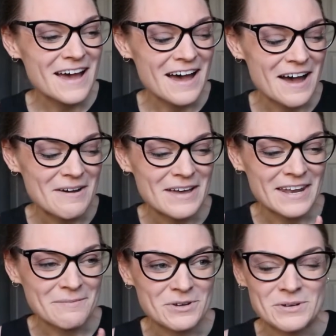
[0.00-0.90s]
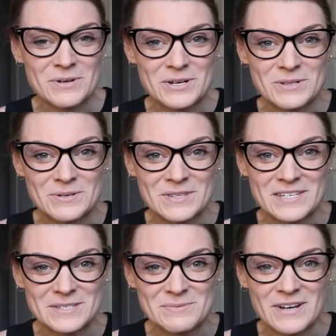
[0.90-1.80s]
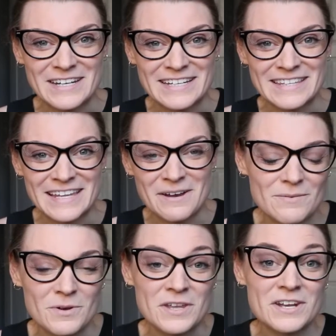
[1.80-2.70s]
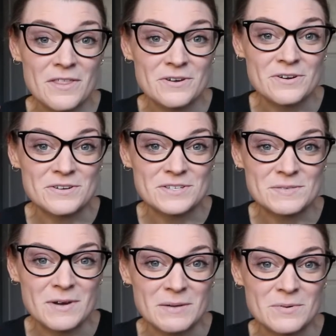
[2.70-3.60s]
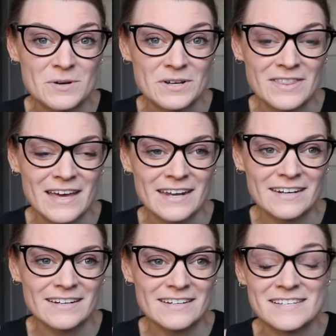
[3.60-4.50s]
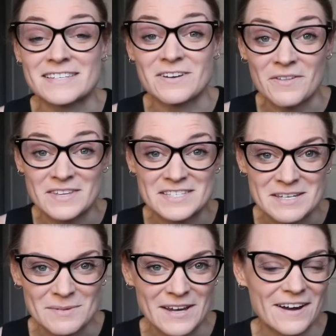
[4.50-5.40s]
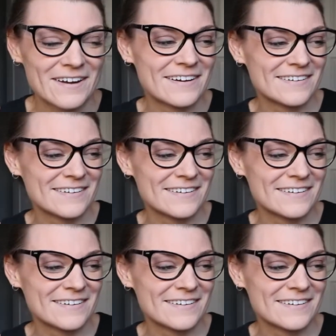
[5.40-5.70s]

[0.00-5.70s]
and I'm going to include this one in there with another smutty book that isn't on this TBR.